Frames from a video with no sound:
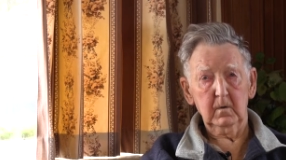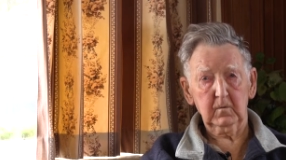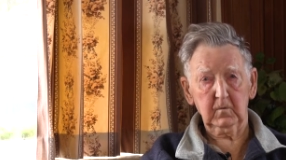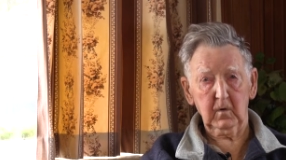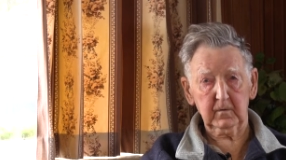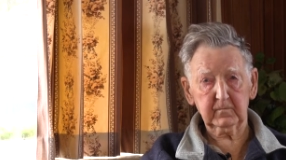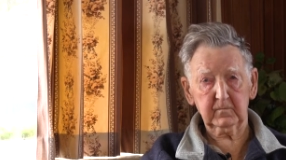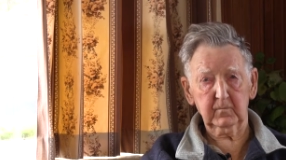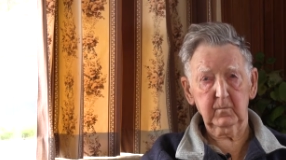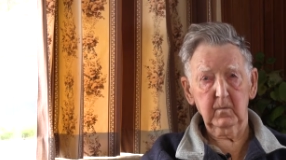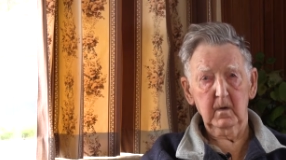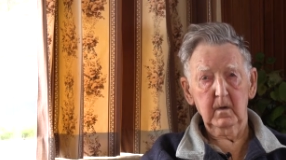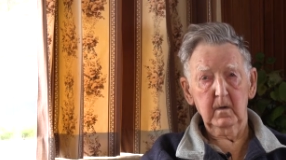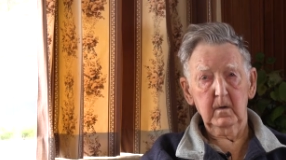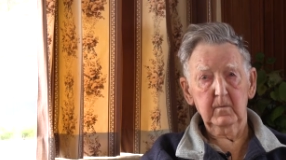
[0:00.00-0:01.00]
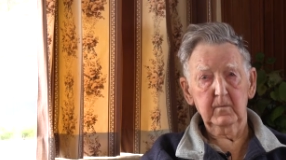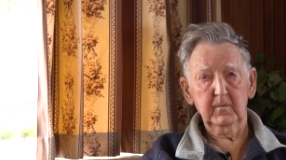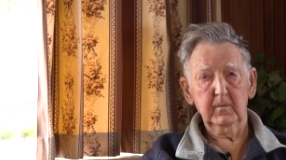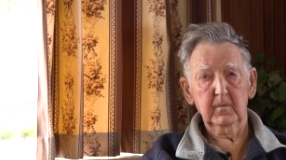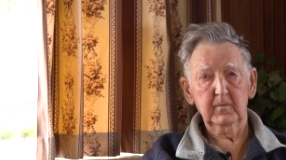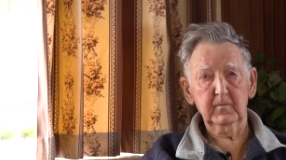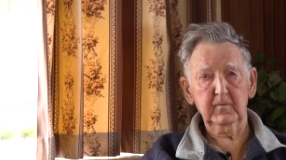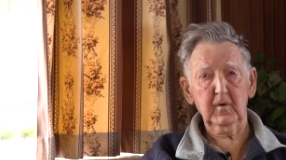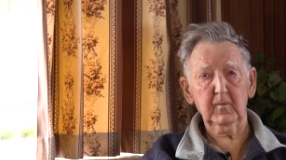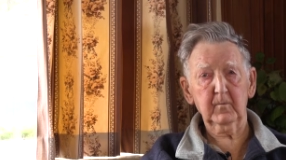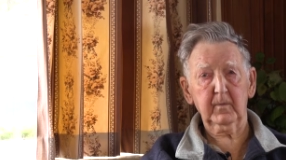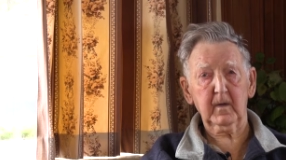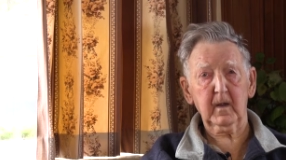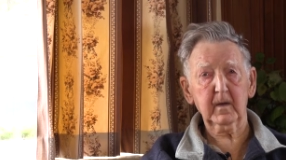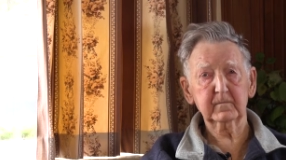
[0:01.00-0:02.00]
got
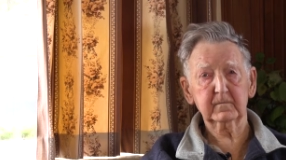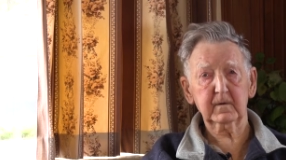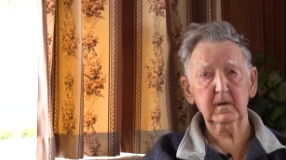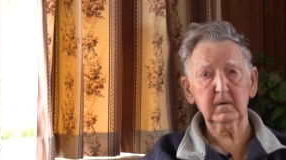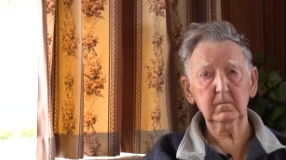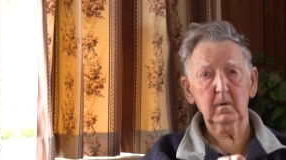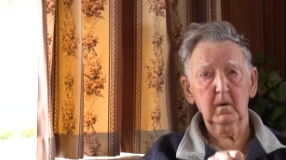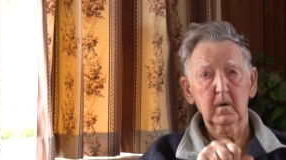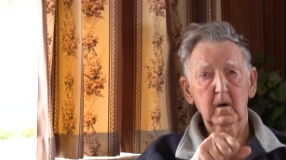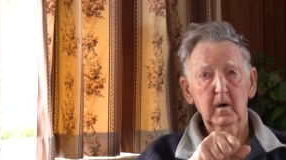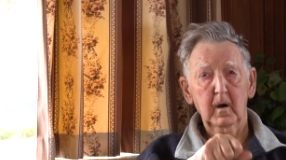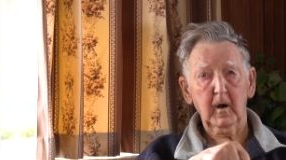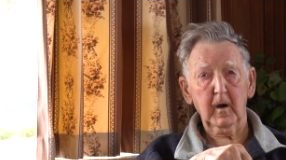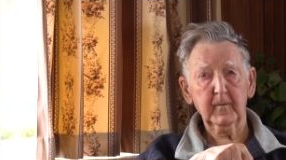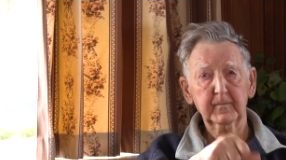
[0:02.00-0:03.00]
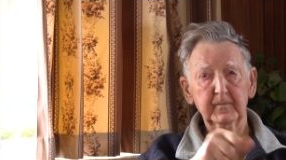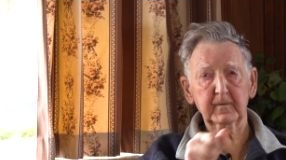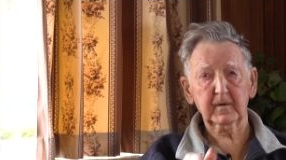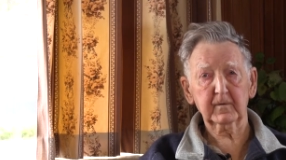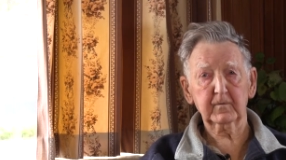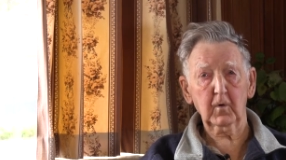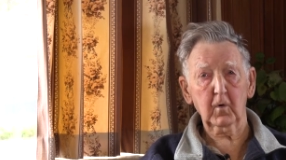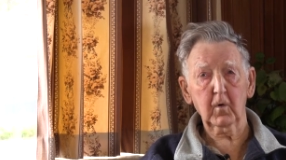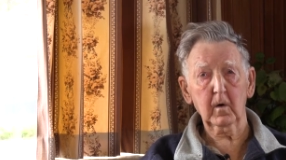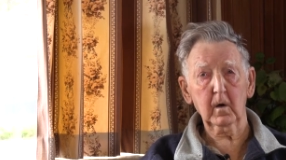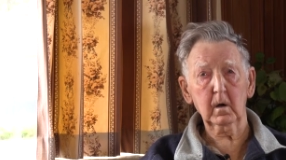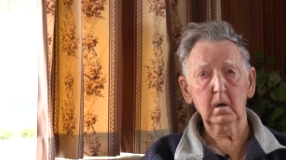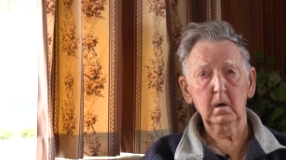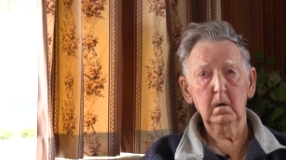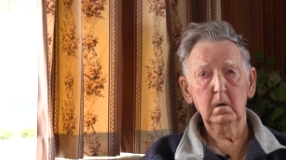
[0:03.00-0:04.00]
number 18, opened the door,